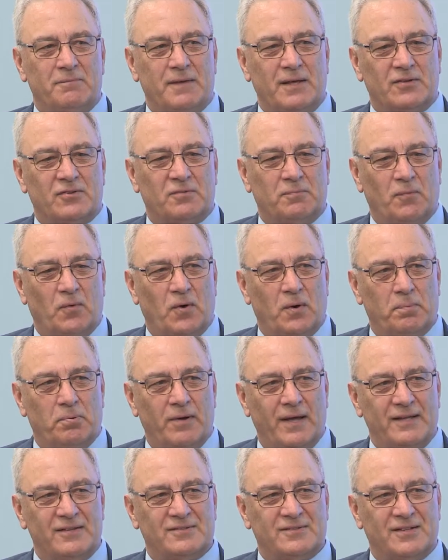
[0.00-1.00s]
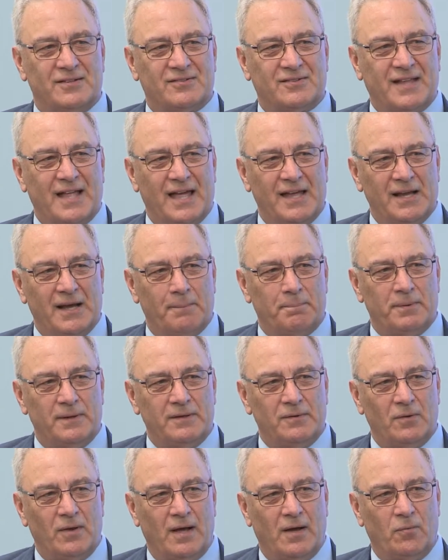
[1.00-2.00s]
me a small place to stay up
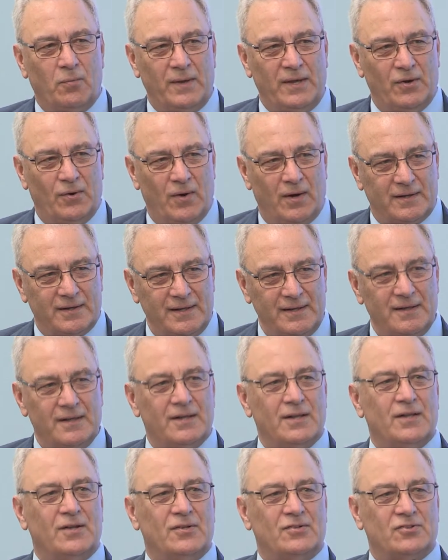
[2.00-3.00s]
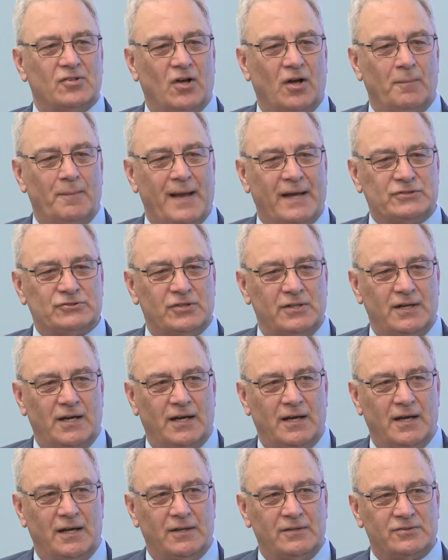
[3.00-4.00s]
in Weehawken. So I'm
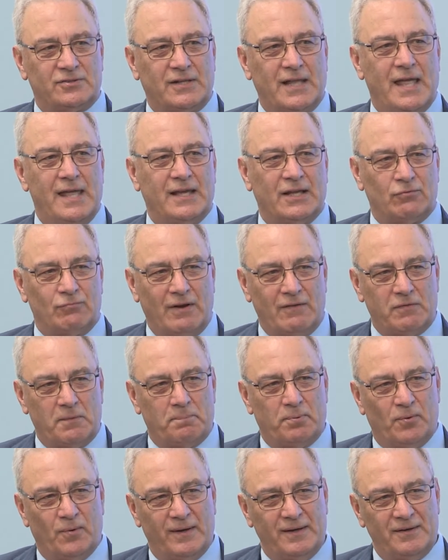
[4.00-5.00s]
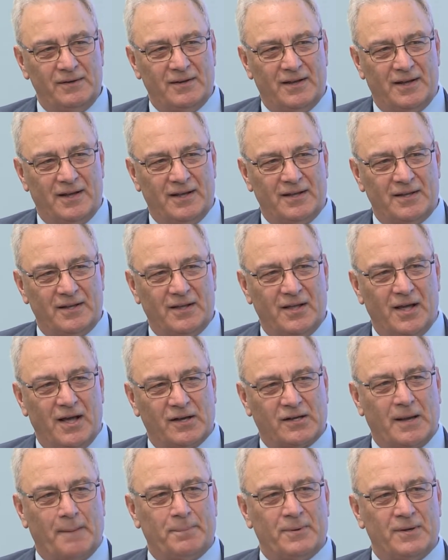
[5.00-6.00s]
actually staying in Riva Point a
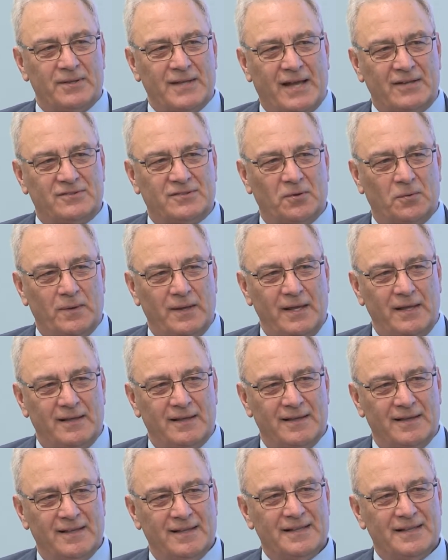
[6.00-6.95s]
couple of nights a week.